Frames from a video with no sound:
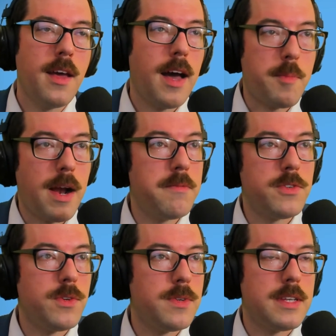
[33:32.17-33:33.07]
I promise
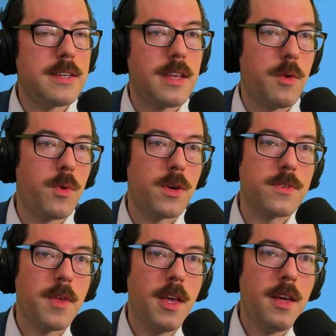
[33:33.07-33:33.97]
you it didn't get worse.
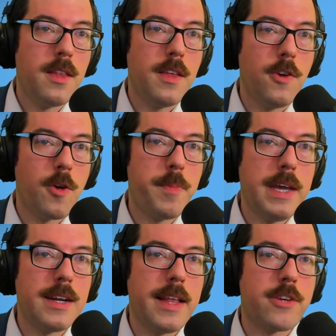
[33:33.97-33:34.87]
The
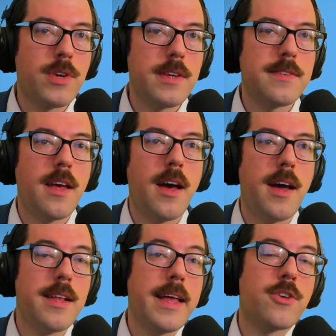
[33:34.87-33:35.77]
European
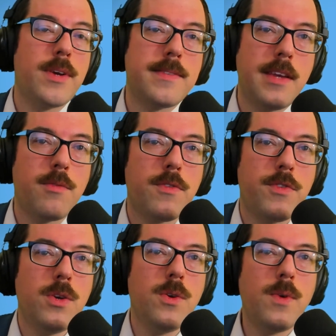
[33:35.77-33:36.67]
Electricity
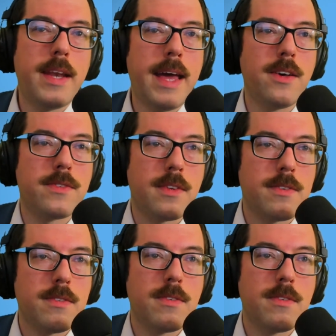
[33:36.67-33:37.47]
Review Analysis.